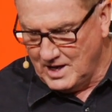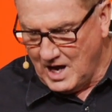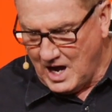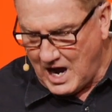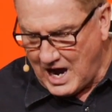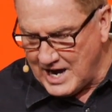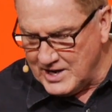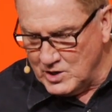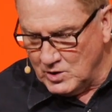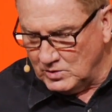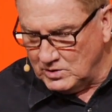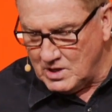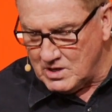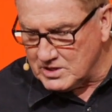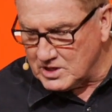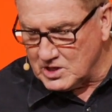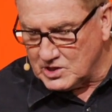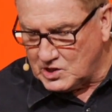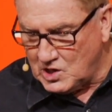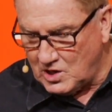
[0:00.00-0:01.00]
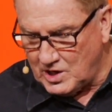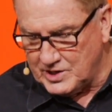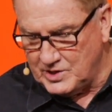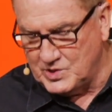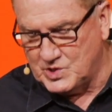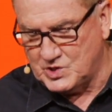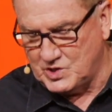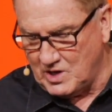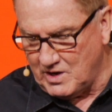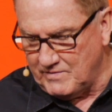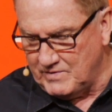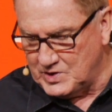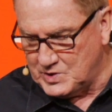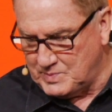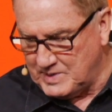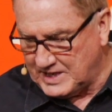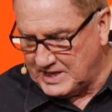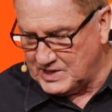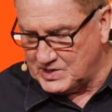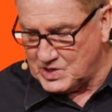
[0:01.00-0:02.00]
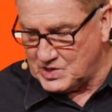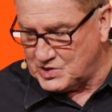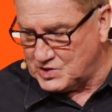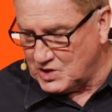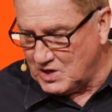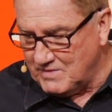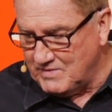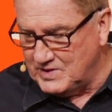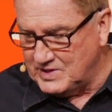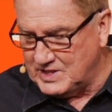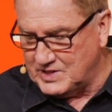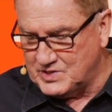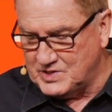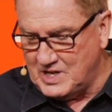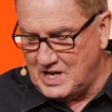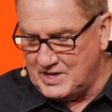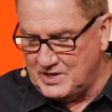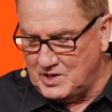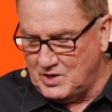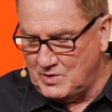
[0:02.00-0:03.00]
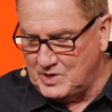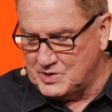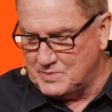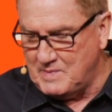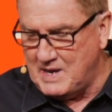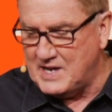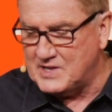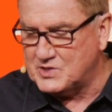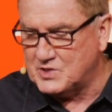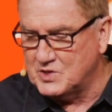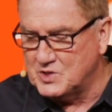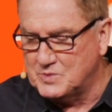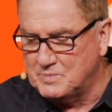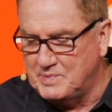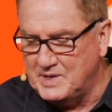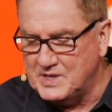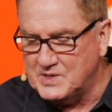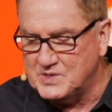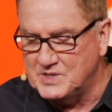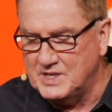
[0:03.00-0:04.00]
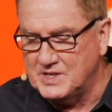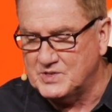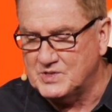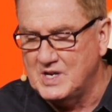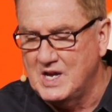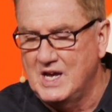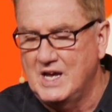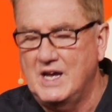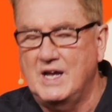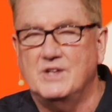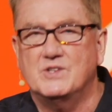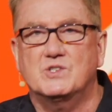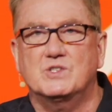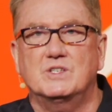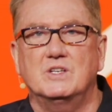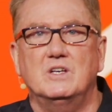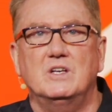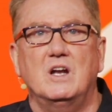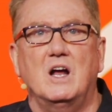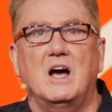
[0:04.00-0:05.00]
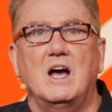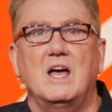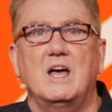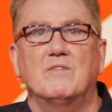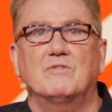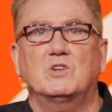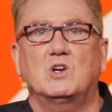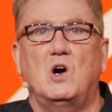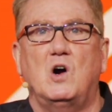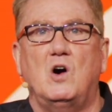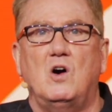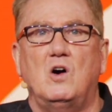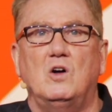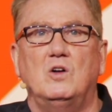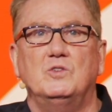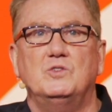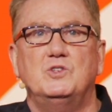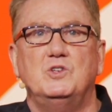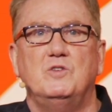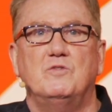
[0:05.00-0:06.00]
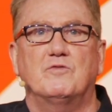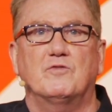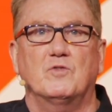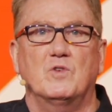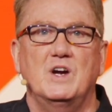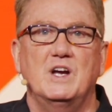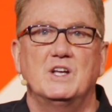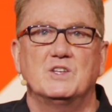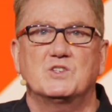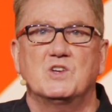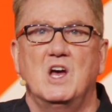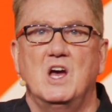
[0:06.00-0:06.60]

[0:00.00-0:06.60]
I no longer call you servants because a servant does not know his master's business. Instead, I have called you friends,